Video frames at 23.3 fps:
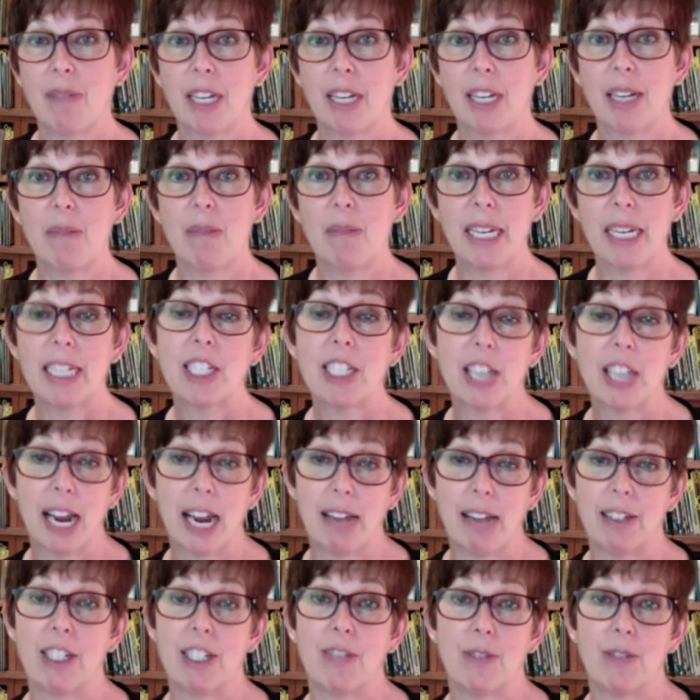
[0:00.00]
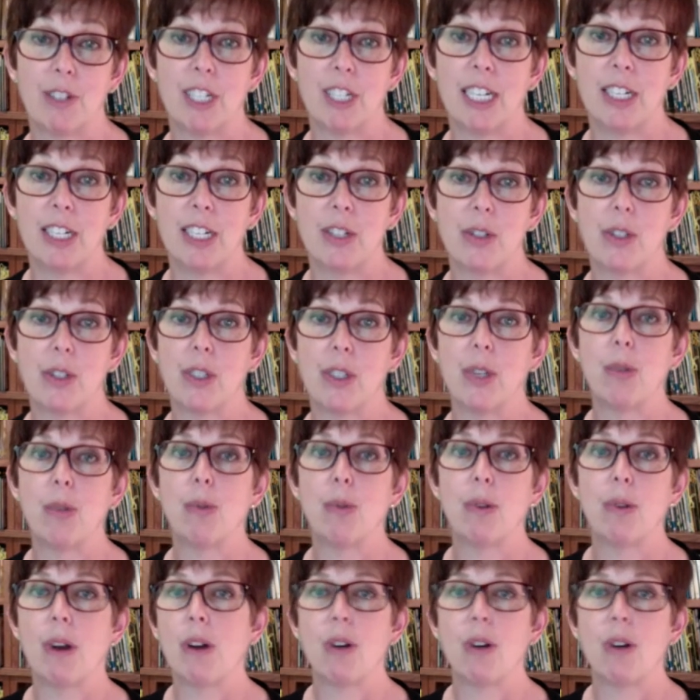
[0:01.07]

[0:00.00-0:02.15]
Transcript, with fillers: can be a challenge for teachers who